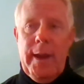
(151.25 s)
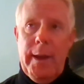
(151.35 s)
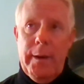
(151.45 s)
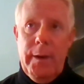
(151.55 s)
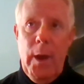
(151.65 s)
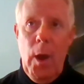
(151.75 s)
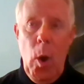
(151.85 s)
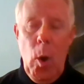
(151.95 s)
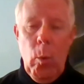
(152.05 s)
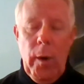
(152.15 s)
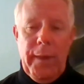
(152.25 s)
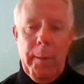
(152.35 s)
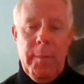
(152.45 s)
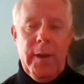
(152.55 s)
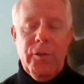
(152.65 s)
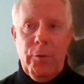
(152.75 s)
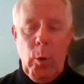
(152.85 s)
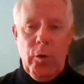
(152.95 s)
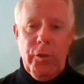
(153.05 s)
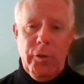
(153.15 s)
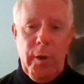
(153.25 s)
And what that means, of course,